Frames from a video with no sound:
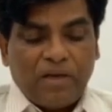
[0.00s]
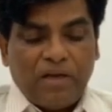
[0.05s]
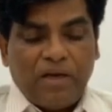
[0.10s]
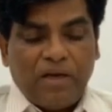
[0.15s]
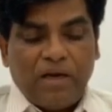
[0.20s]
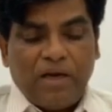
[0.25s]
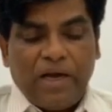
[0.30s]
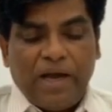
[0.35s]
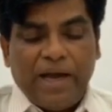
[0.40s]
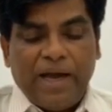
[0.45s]

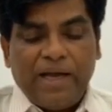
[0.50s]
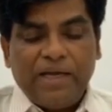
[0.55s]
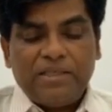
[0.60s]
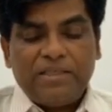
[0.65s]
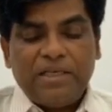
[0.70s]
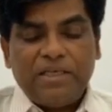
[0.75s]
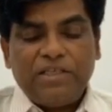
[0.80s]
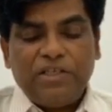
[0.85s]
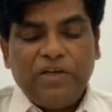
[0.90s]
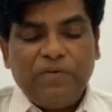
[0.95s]
uh,
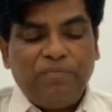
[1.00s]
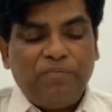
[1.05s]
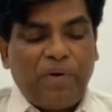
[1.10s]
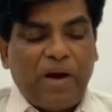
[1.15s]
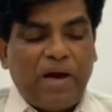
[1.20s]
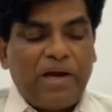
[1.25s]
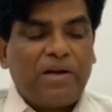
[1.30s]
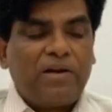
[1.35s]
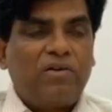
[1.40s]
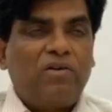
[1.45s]
as a chief
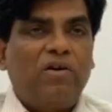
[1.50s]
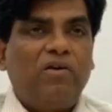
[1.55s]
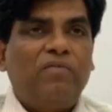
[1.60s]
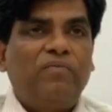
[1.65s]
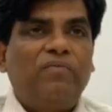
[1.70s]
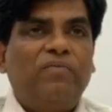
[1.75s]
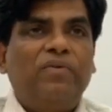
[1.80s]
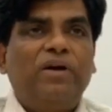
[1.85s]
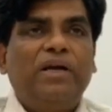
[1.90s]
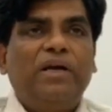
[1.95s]
patron
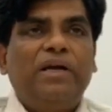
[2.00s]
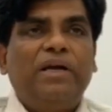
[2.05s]
of